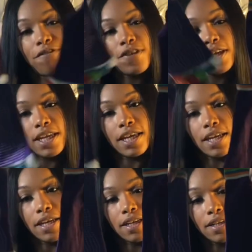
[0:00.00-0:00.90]
footy,
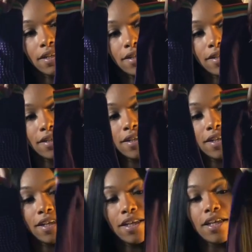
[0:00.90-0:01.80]

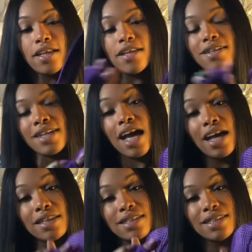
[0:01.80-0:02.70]

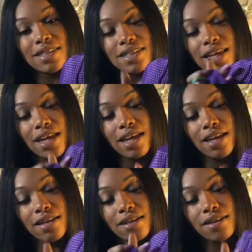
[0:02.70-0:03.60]

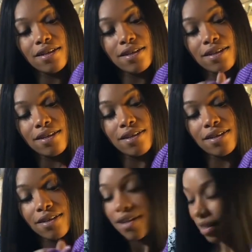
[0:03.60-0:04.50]
non-skid,
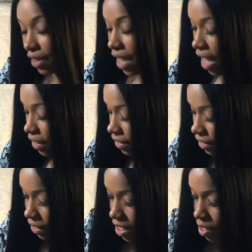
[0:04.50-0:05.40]

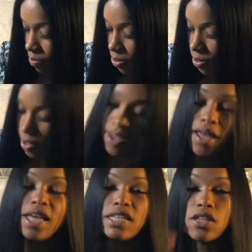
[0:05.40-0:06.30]
non-slip.
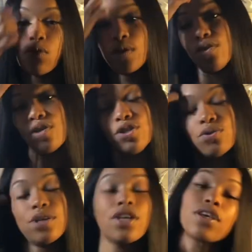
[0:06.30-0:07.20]
So when you're
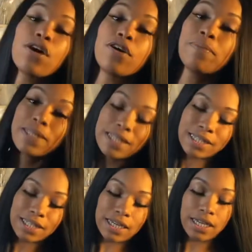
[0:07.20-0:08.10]
doing your yoga
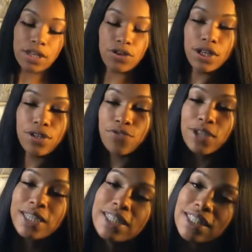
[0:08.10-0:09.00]
positioning and you need to
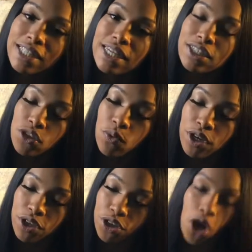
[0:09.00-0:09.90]
really sit and you
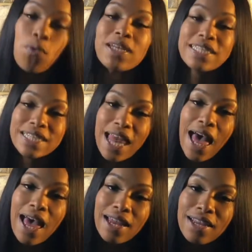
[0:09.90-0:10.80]
don't want to
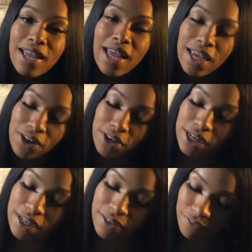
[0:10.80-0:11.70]
slide and you
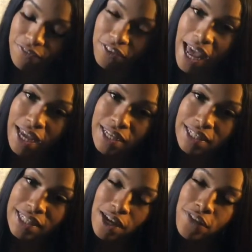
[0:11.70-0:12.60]
need to flatten
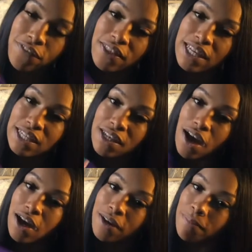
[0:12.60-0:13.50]
yourself, these
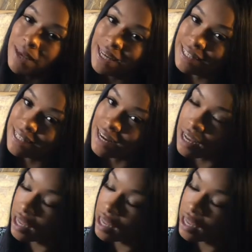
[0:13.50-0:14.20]
are an amazing